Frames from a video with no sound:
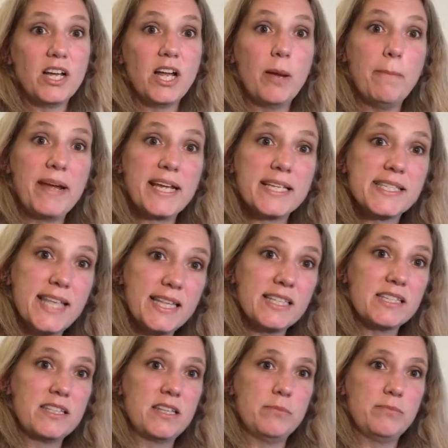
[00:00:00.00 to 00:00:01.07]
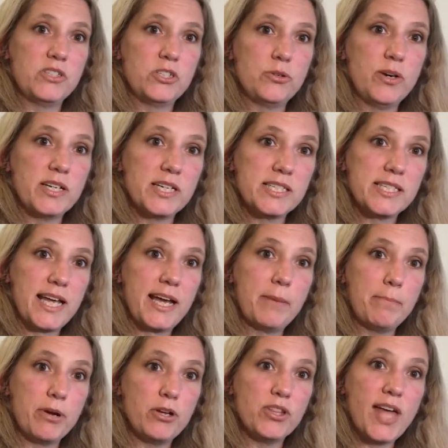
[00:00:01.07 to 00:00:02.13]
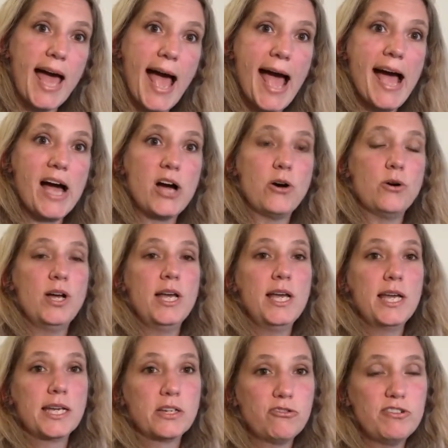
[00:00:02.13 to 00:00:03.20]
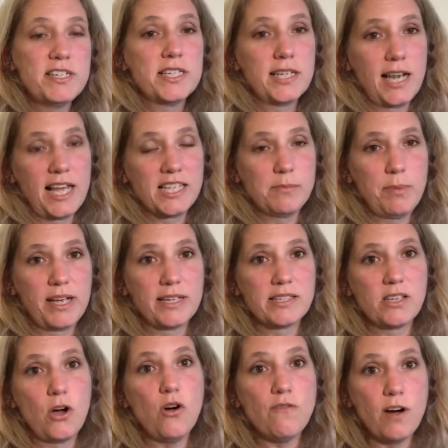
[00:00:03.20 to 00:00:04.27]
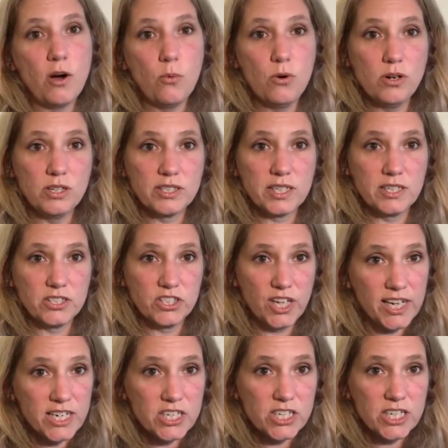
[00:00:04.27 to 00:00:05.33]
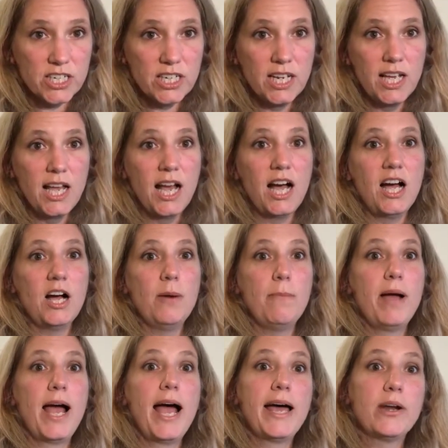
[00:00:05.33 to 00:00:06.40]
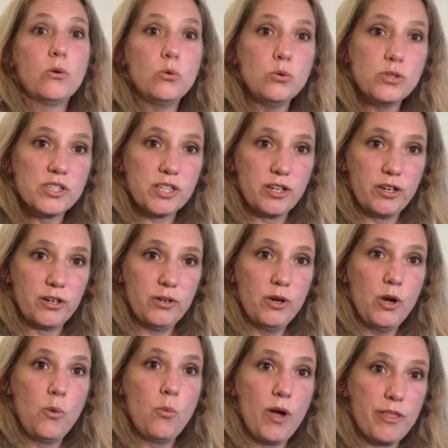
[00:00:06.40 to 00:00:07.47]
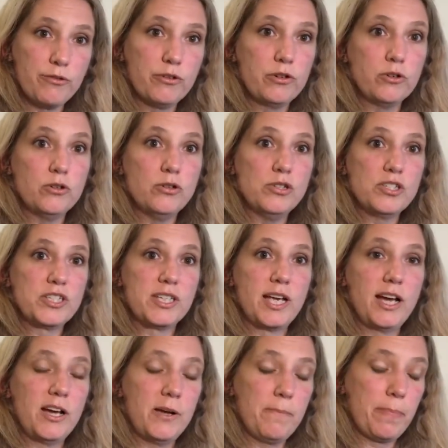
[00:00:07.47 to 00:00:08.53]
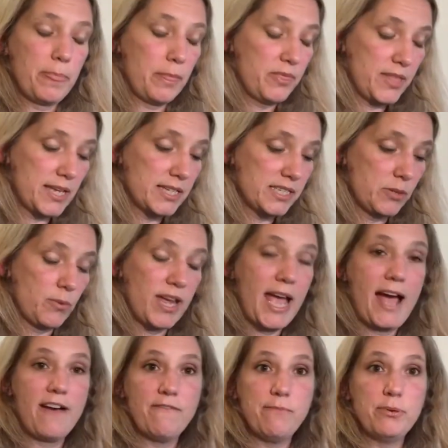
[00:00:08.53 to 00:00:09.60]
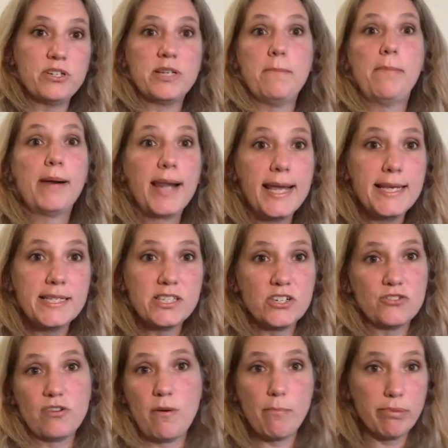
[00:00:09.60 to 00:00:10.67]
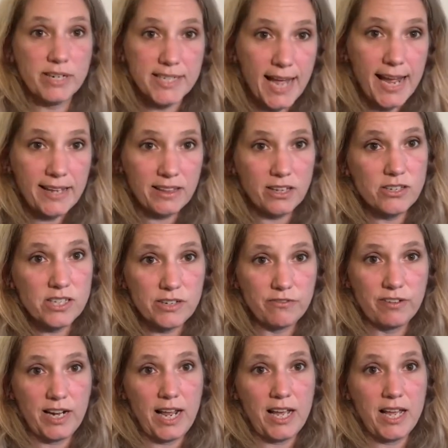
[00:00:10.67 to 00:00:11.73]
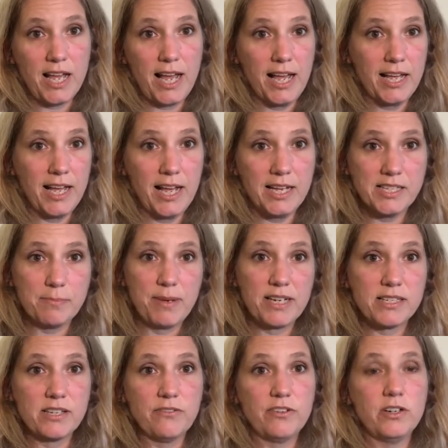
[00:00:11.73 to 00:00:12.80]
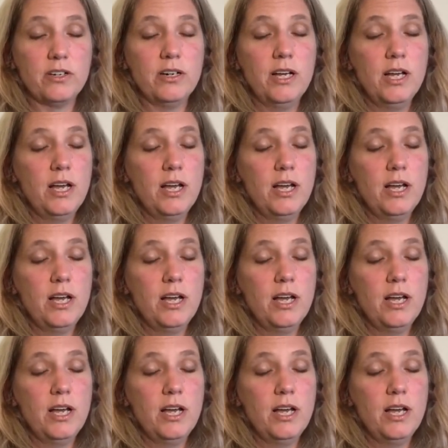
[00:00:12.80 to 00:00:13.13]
Make sense of them to understand both how critical aspects of our world are changing, and also whether or not things that we have put in place to try and protect those different aspects of our